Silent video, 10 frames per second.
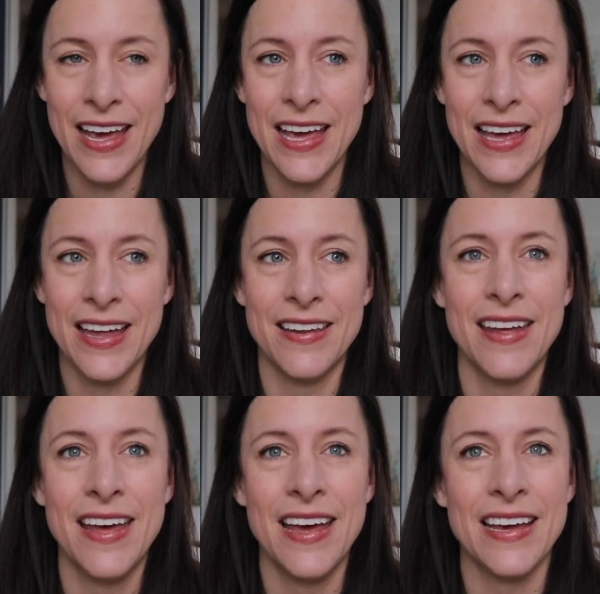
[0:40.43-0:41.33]
and
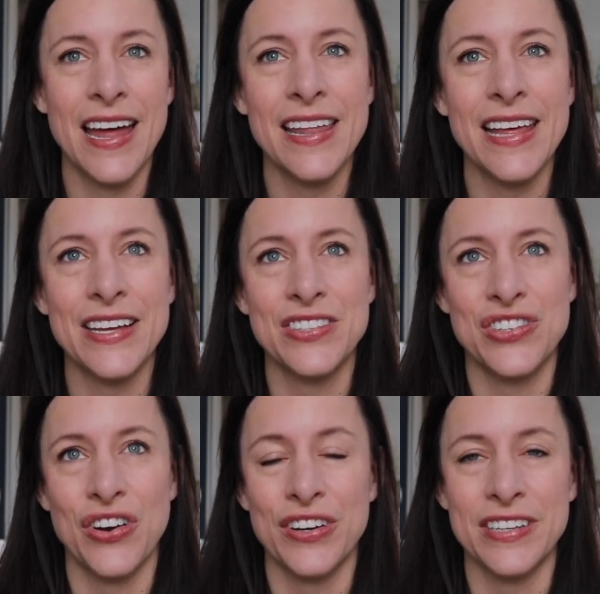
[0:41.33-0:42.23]
kind of like
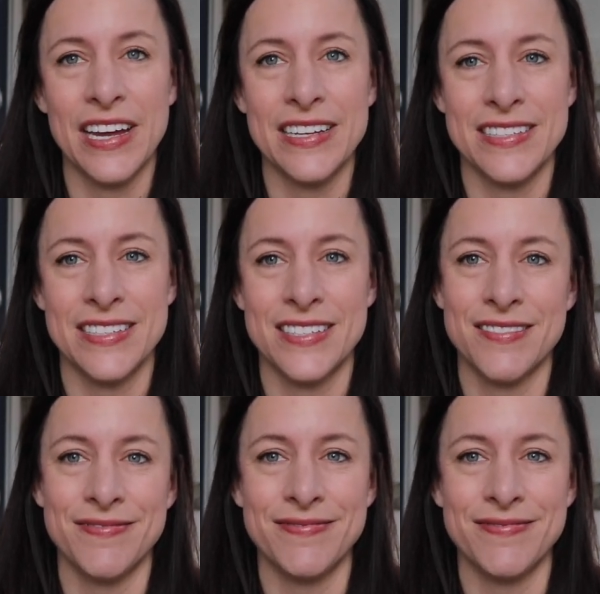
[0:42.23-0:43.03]
dark nights